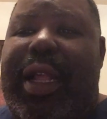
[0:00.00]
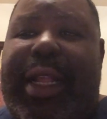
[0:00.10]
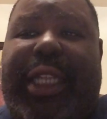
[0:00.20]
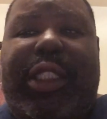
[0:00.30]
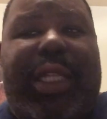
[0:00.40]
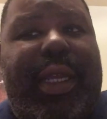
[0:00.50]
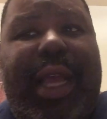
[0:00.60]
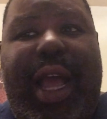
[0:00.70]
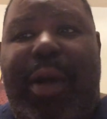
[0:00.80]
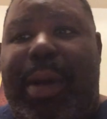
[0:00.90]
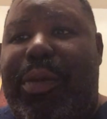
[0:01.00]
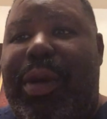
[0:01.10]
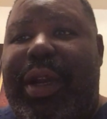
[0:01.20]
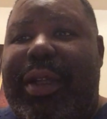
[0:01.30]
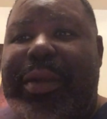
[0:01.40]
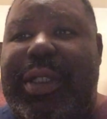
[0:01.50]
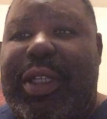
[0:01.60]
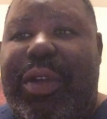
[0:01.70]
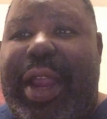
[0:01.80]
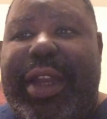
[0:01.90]
that's how I'm going to
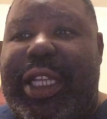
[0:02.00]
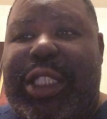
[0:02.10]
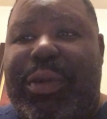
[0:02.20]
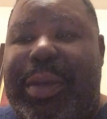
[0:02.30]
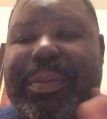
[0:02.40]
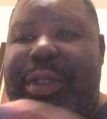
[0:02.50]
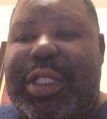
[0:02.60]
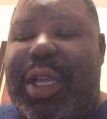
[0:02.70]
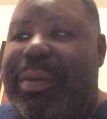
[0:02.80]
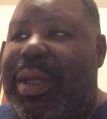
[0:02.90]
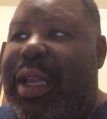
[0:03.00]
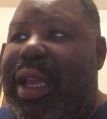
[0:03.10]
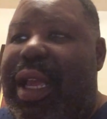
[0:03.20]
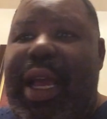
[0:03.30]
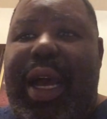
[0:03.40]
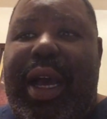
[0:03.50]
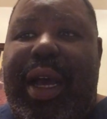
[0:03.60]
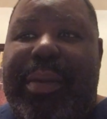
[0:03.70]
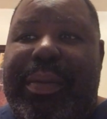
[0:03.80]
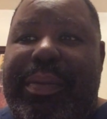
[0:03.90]
grade this one. So
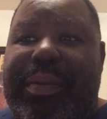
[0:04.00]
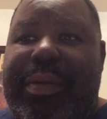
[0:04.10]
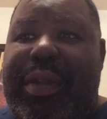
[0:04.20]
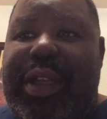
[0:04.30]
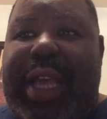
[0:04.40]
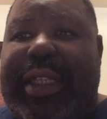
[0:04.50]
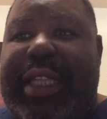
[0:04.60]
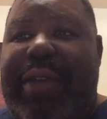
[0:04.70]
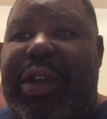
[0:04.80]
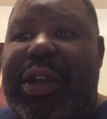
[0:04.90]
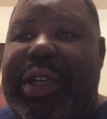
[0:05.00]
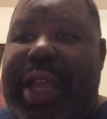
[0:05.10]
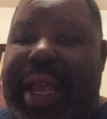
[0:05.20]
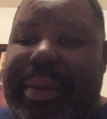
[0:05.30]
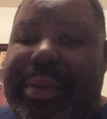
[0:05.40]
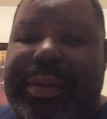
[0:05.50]
um, you guys have a good day,